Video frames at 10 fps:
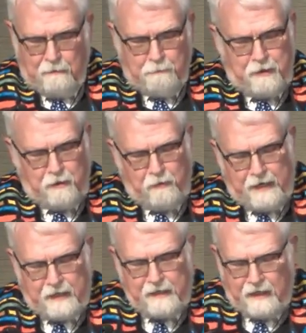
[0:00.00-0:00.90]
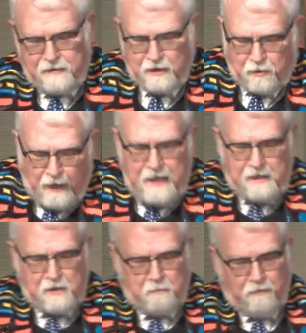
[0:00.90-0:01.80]
Peter recognized the
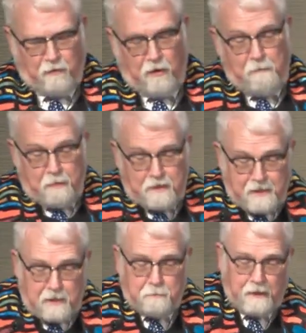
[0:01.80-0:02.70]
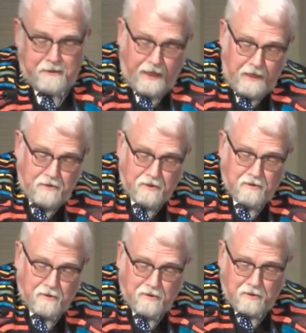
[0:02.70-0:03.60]
greatness before him, but his
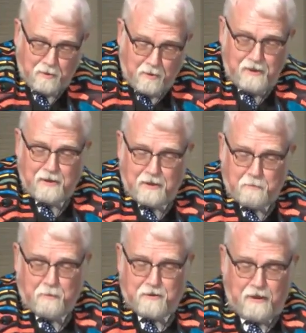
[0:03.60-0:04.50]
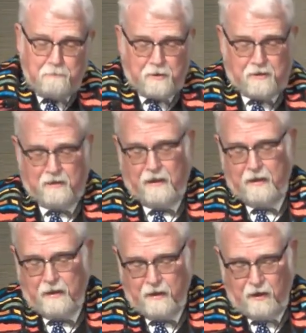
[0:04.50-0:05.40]
expectations distorted his perception
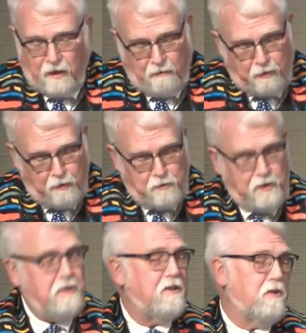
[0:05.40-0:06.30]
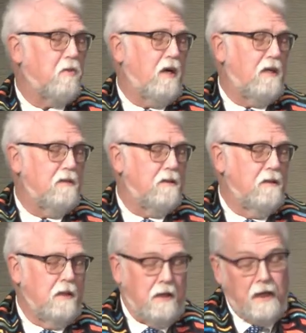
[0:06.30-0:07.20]
of who Jesus
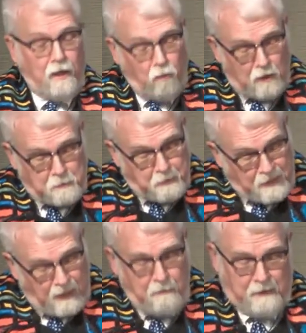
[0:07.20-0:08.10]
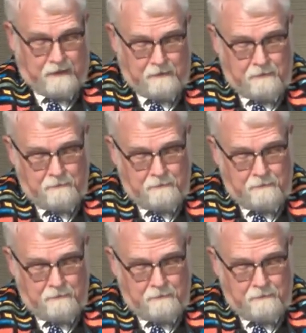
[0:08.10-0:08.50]
was and was becoming.